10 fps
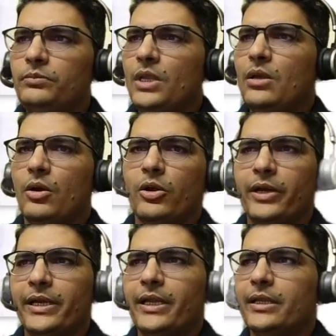All
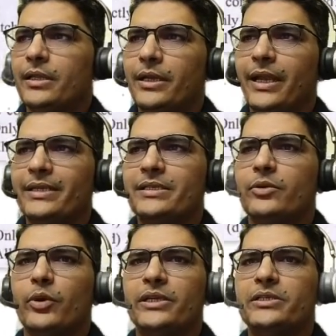right. The next
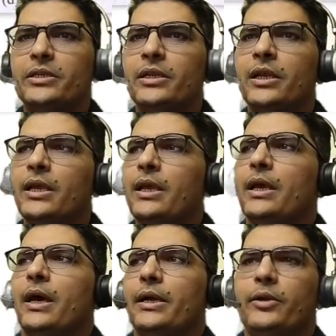question,
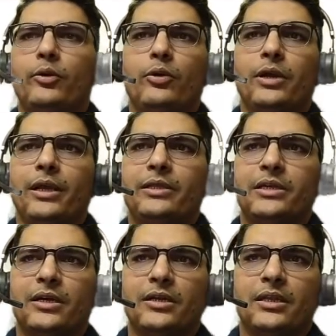I told in
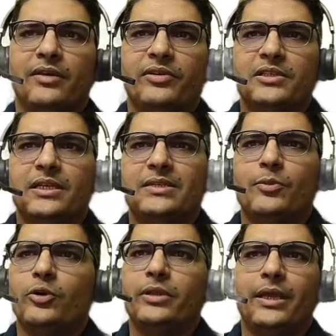Jagrati Avasthi's
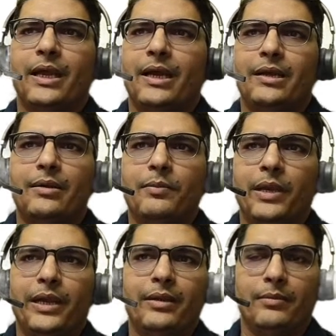book, they had
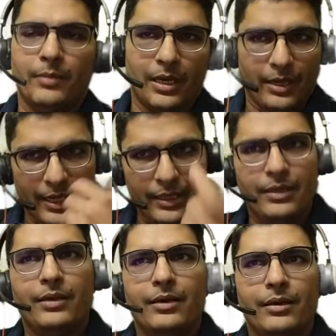made again
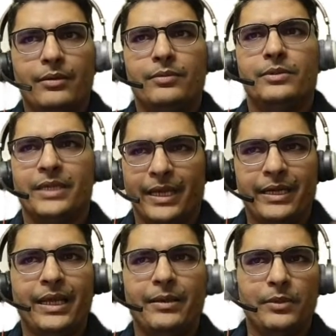the
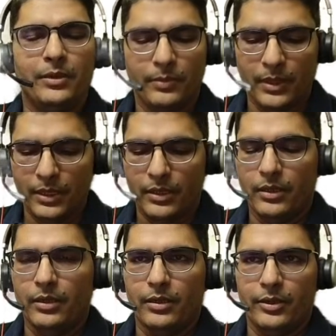second time the
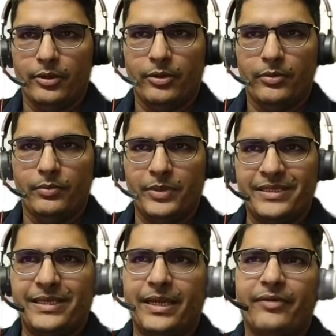
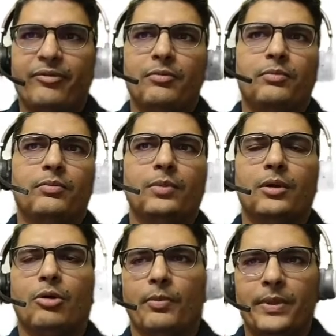mistake from
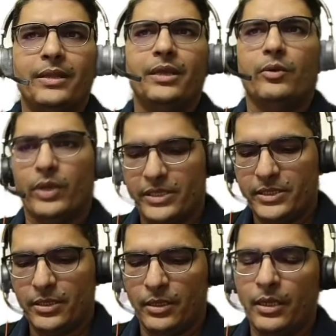copying the
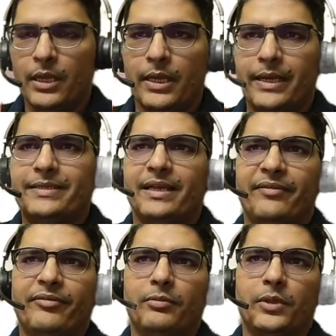question itself
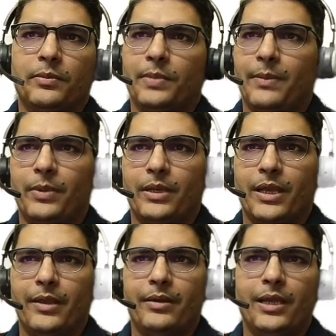from the paper.
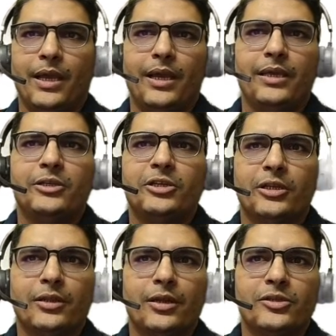Nyay,
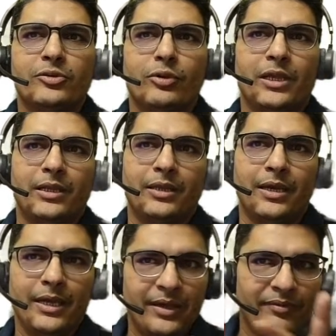Chandra, Suri,
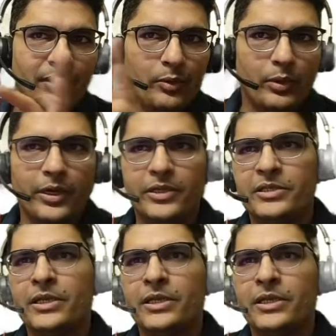three different words